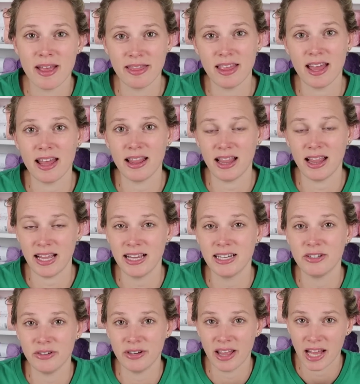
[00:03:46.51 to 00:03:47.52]
and then
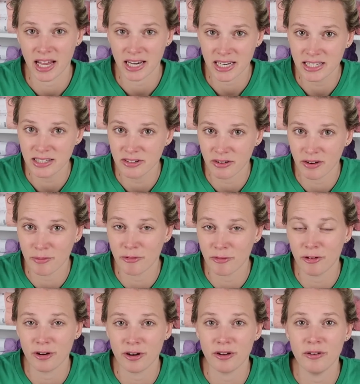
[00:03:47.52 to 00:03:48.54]
link to that Instagram
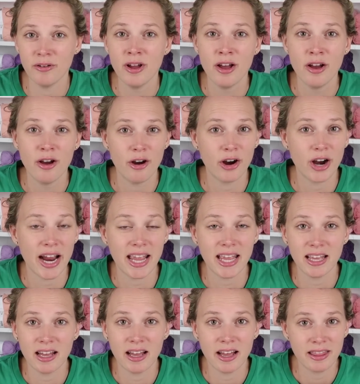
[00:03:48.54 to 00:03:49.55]
photo or I,